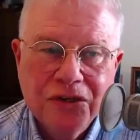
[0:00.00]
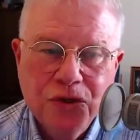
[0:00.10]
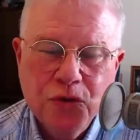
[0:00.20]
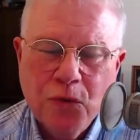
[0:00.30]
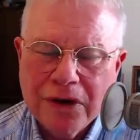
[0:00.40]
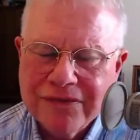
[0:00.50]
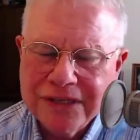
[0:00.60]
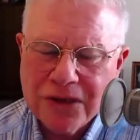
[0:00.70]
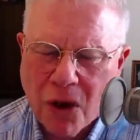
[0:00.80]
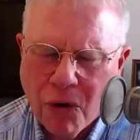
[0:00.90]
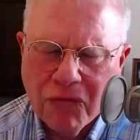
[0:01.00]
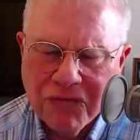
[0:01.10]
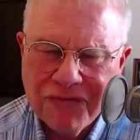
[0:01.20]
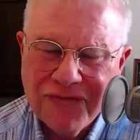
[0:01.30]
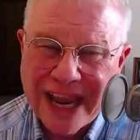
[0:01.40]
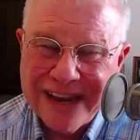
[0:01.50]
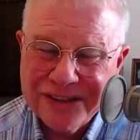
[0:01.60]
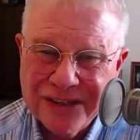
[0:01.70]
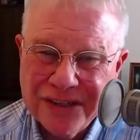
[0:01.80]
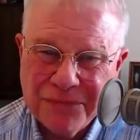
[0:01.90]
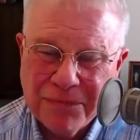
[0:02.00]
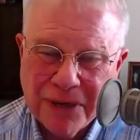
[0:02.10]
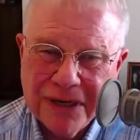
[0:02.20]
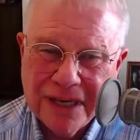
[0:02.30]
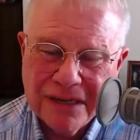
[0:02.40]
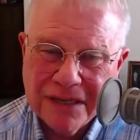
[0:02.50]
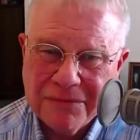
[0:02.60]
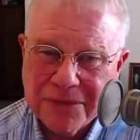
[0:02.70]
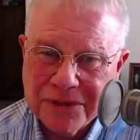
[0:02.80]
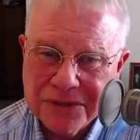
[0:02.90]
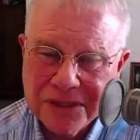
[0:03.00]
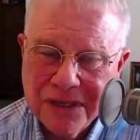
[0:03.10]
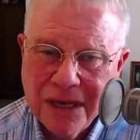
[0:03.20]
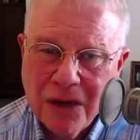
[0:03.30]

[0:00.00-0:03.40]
do one of these old-fashioned debunking numbers